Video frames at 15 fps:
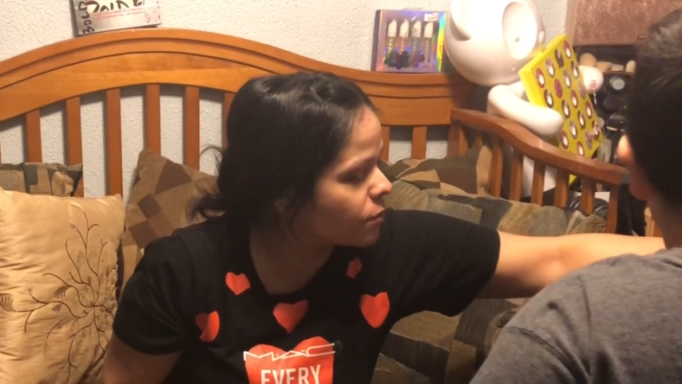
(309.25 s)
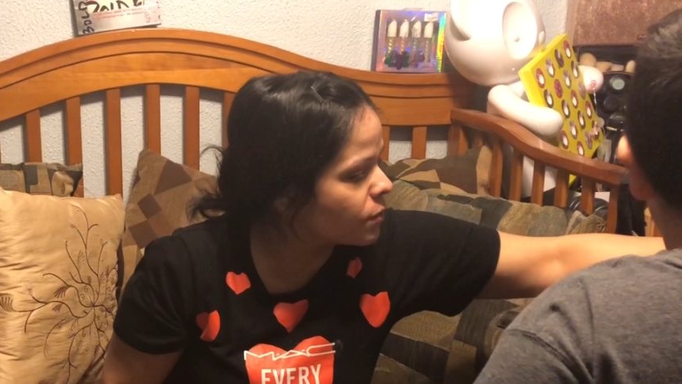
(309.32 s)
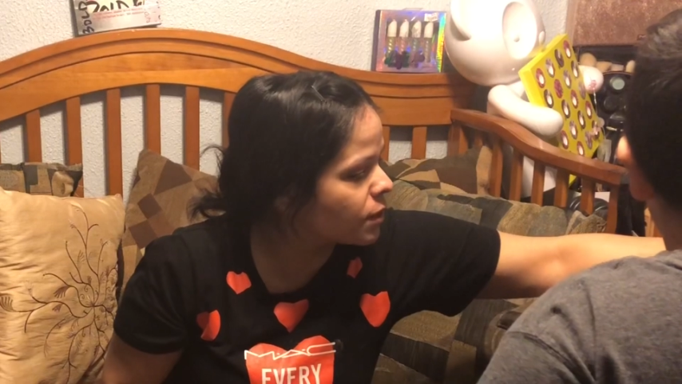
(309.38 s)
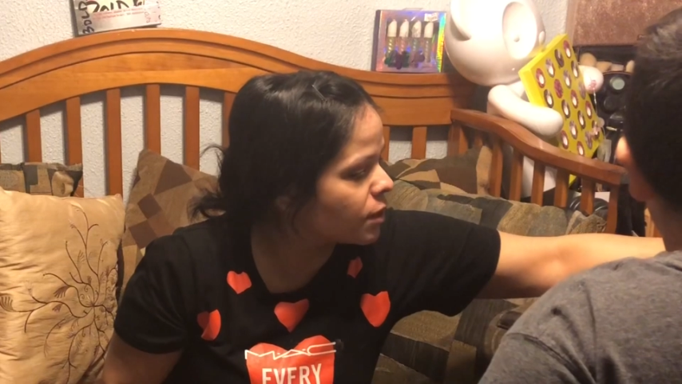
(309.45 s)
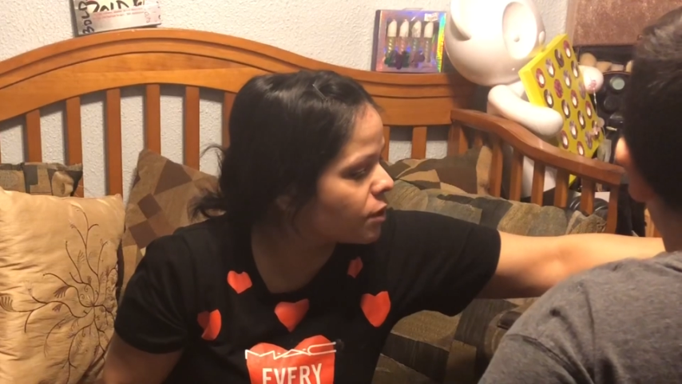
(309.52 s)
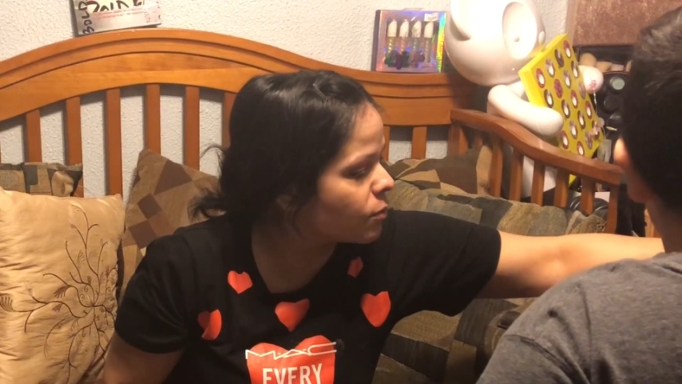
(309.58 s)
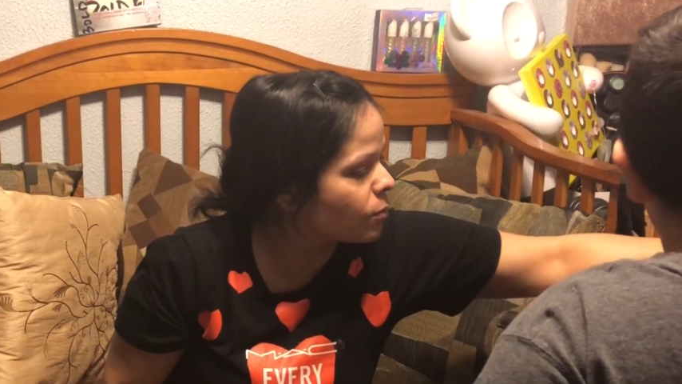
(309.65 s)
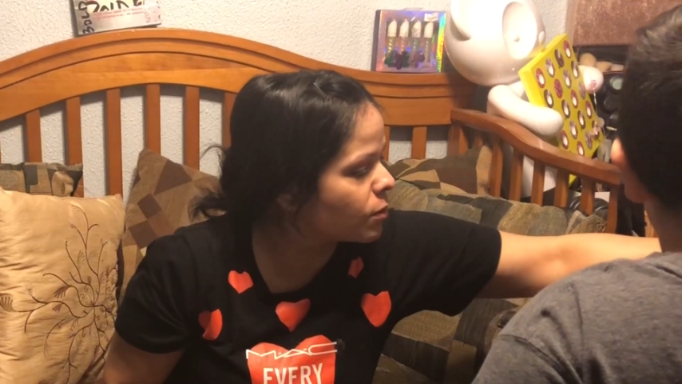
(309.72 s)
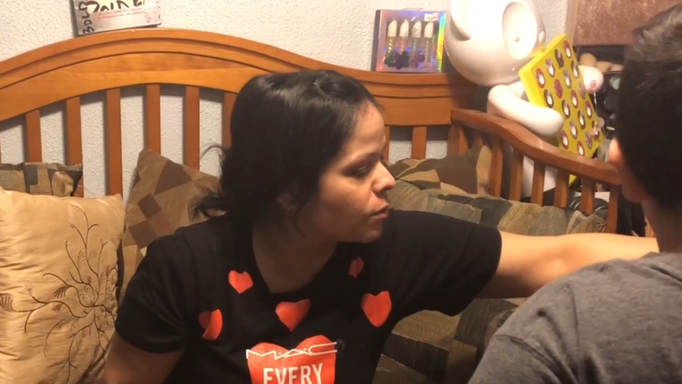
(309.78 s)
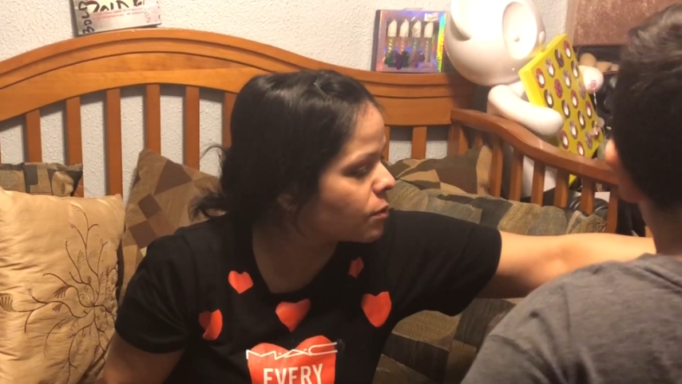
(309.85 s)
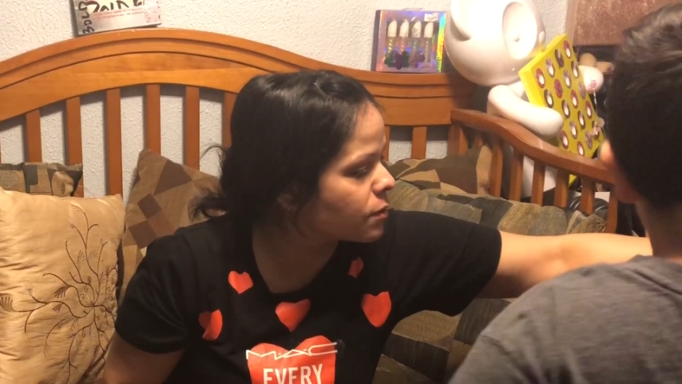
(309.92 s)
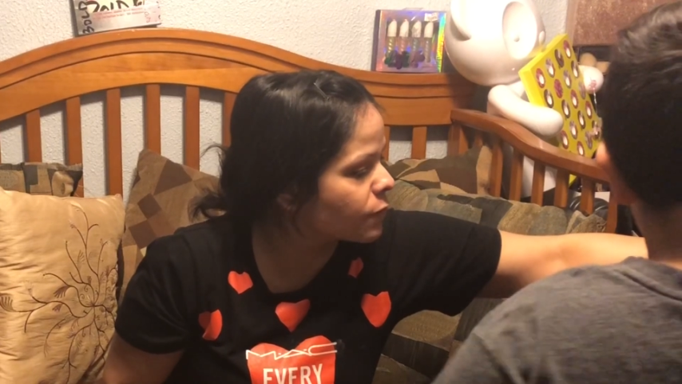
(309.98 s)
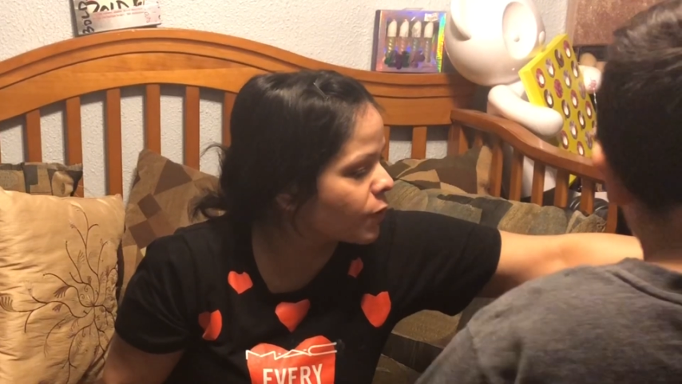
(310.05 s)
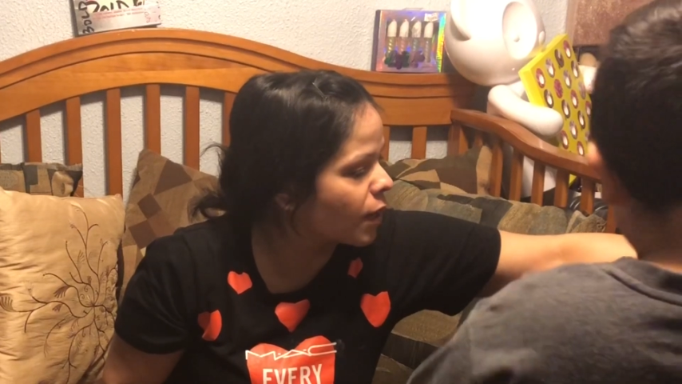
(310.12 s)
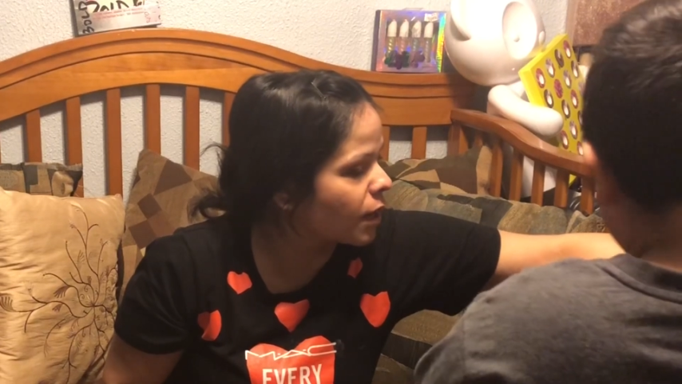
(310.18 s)
you think you would
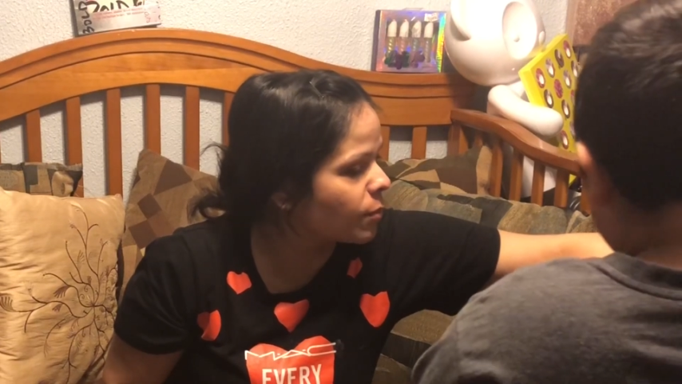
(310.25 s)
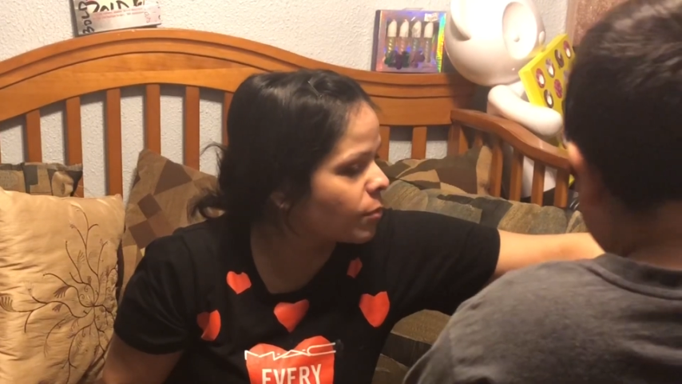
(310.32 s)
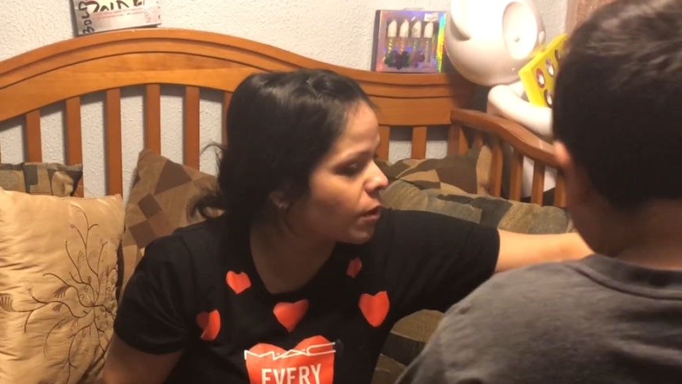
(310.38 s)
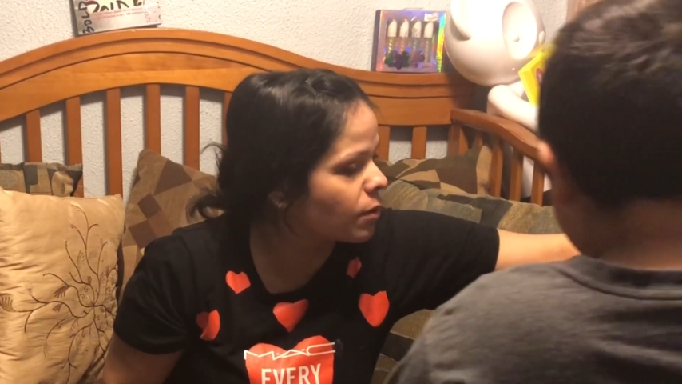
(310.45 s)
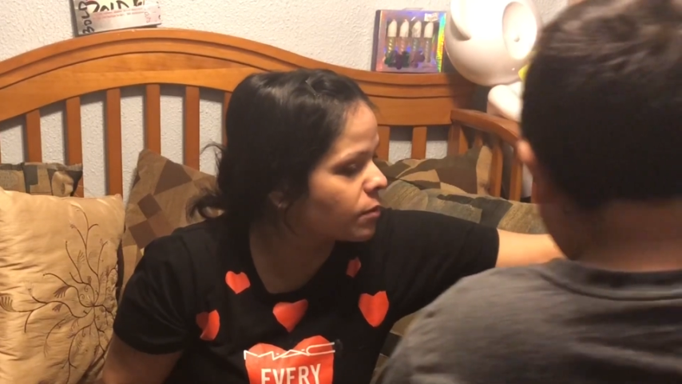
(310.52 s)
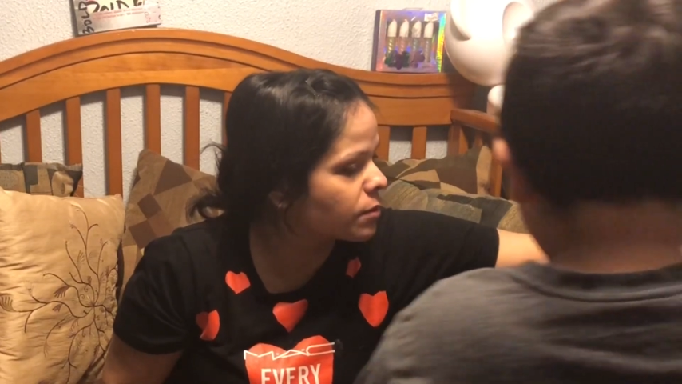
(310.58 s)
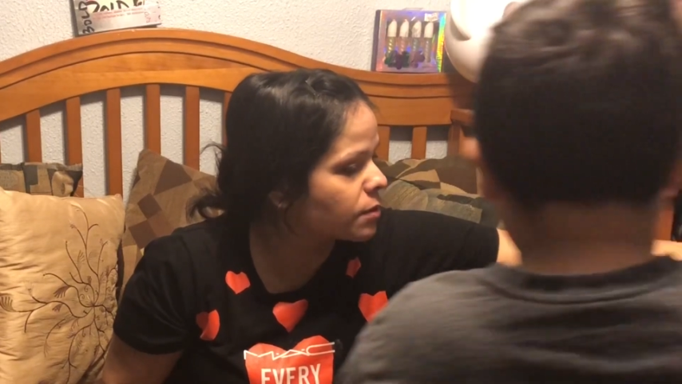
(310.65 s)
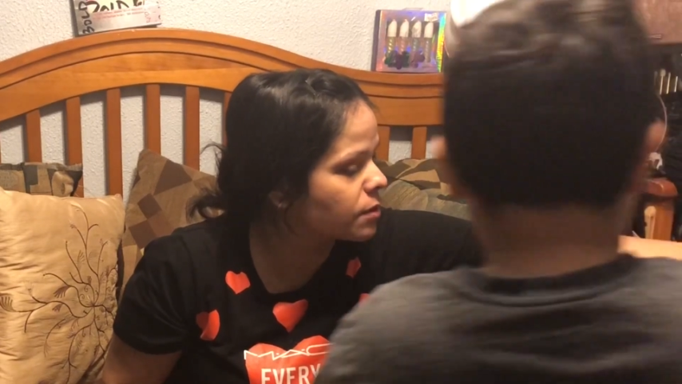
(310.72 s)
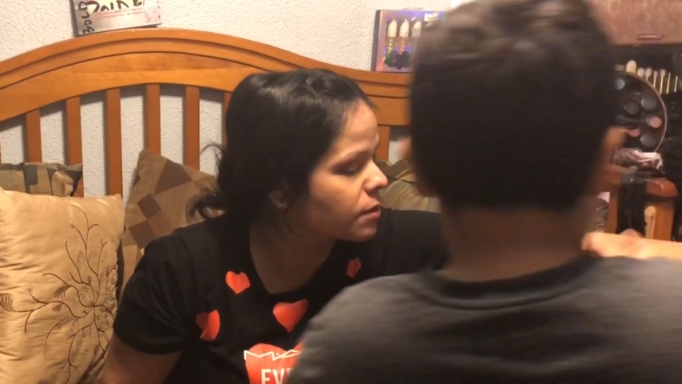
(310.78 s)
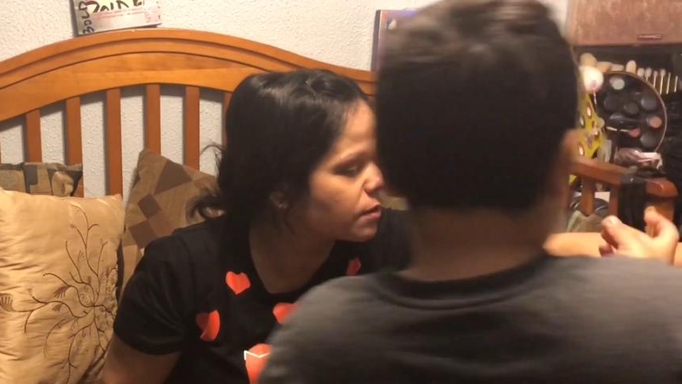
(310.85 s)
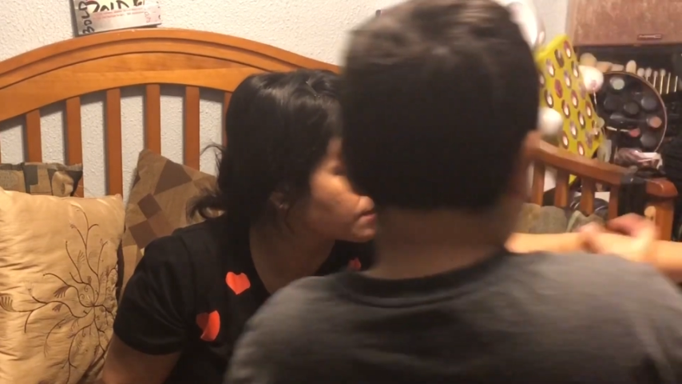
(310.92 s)
use for eyebrows?